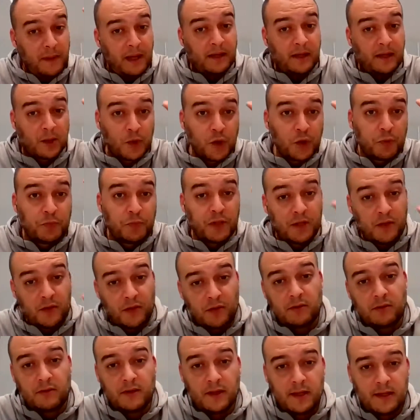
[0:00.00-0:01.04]
Bella
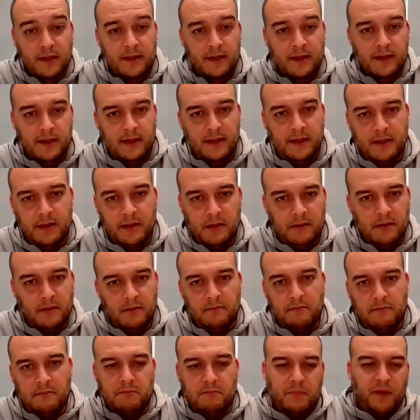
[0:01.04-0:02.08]
Gutmann?
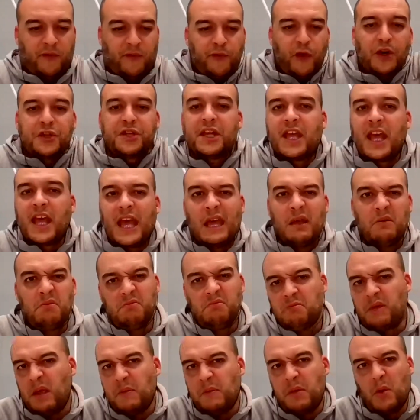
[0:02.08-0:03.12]
Before the
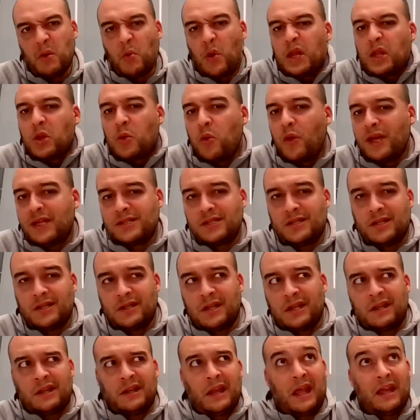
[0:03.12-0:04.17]
game, maybe one question
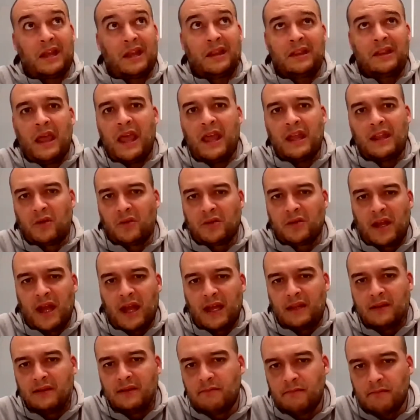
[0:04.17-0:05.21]
in 8 or
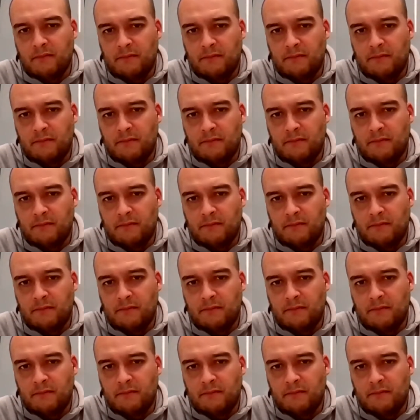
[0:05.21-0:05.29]
9.